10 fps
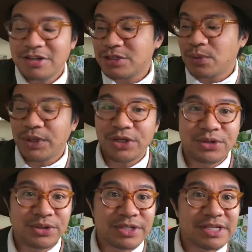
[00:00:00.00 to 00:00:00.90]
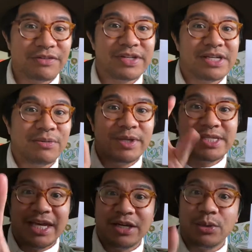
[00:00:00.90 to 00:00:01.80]
So what do you notice every time we
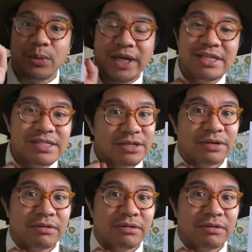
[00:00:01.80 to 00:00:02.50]
take away 0?